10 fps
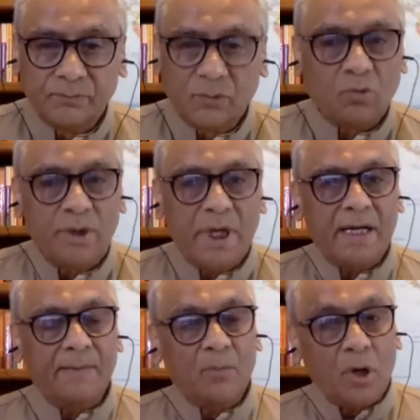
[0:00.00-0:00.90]
So we are
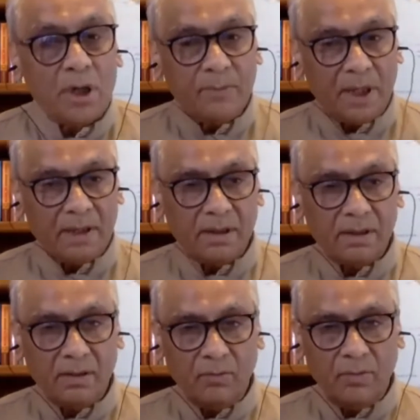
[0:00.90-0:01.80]
embodiment
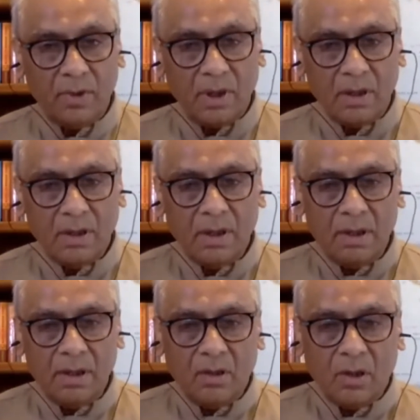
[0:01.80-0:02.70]

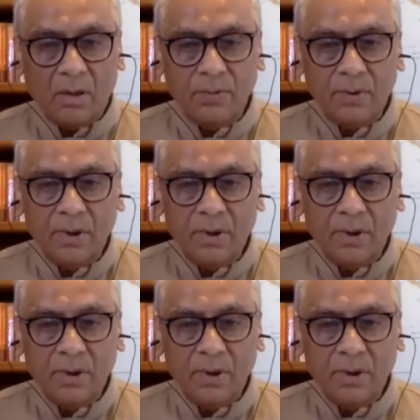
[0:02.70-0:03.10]
of.